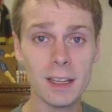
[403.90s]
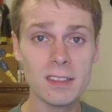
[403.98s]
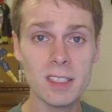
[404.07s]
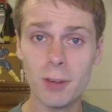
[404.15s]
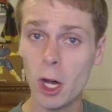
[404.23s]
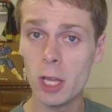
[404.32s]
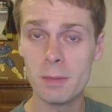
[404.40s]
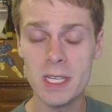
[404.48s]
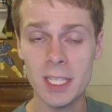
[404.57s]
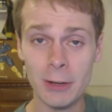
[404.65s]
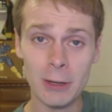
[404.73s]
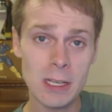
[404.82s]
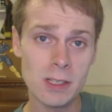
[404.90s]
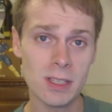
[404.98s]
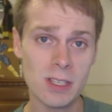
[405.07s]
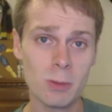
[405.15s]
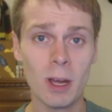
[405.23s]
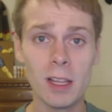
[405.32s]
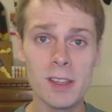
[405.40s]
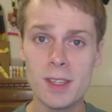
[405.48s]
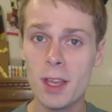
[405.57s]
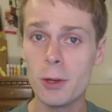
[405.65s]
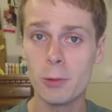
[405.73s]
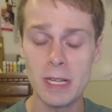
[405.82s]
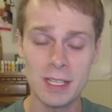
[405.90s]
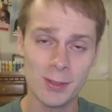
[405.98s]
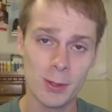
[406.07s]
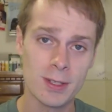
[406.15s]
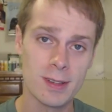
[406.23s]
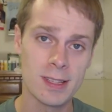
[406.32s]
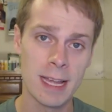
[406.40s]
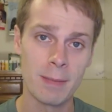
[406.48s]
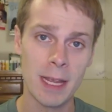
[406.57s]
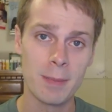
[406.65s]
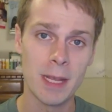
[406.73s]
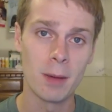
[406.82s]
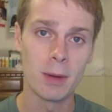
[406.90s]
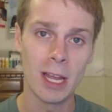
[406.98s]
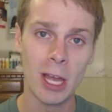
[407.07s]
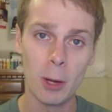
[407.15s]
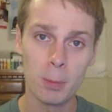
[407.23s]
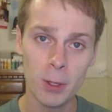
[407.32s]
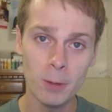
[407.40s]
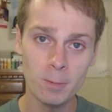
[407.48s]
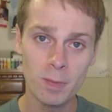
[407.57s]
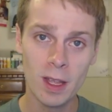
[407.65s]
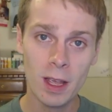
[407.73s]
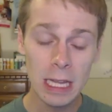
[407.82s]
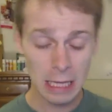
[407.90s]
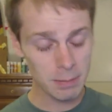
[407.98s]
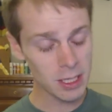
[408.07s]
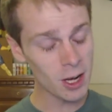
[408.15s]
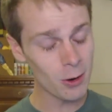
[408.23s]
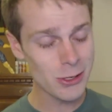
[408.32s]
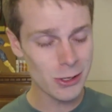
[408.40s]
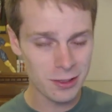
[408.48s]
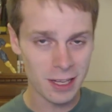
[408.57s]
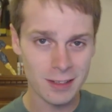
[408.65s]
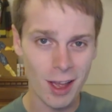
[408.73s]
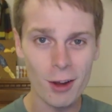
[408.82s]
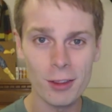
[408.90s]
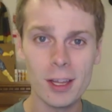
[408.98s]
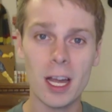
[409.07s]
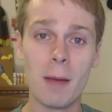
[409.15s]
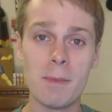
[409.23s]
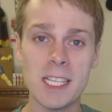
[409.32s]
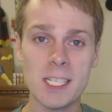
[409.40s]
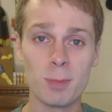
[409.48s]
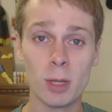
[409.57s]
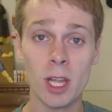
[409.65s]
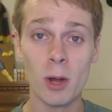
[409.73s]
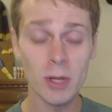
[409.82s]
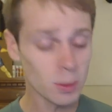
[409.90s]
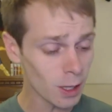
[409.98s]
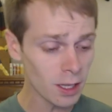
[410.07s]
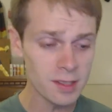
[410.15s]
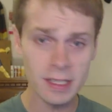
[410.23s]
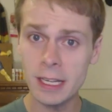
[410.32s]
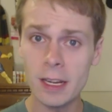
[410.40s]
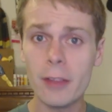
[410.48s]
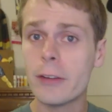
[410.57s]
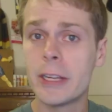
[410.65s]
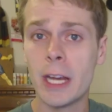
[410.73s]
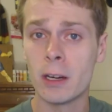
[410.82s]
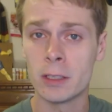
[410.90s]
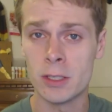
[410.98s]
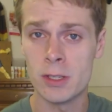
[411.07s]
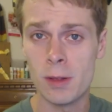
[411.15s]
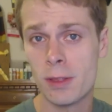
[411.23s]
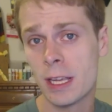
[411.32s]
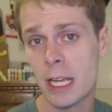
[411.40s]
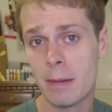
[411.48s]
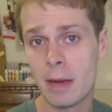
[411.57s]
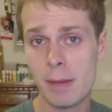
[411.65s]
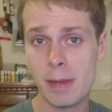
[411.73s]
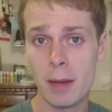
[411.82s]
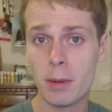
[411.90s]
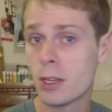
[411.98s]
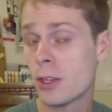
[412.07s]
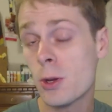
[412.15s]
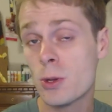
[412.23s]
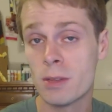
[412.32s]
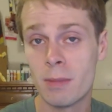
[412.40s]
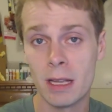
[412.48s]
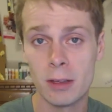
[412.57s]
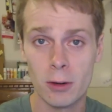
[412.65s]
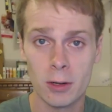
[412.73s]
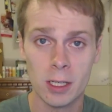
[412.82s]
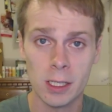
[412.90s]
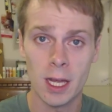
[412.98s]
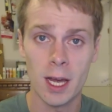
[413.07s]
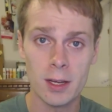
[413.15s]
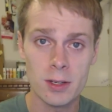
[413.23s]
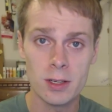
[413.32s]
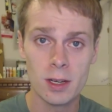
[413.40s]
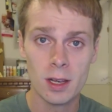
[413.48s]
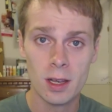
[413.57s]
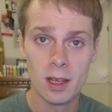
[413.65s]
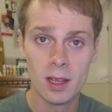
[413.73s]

a list of all the materials as well as other resources that may be able to help you. Let me know what you think down in the comments below, as well as any other characters you think I might be able to use in my little collage.